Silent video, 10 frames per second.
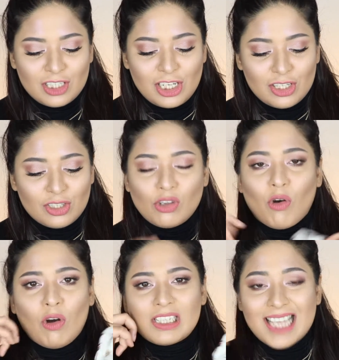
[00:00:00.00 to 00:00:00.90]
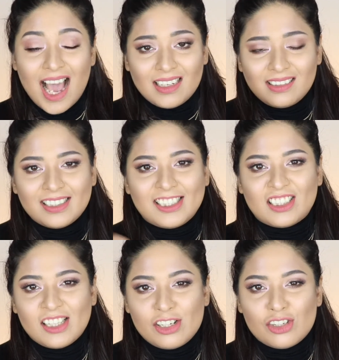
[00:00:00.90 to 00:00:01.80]
She's so talented, she
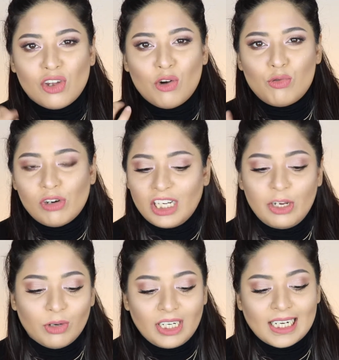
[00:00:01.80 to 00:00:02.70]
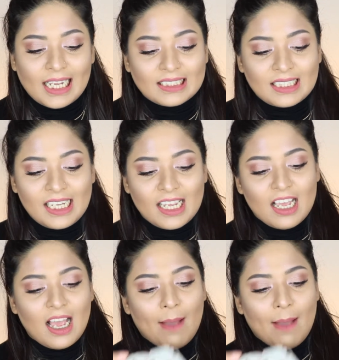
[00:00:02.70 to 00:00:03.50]
stitches really nicely.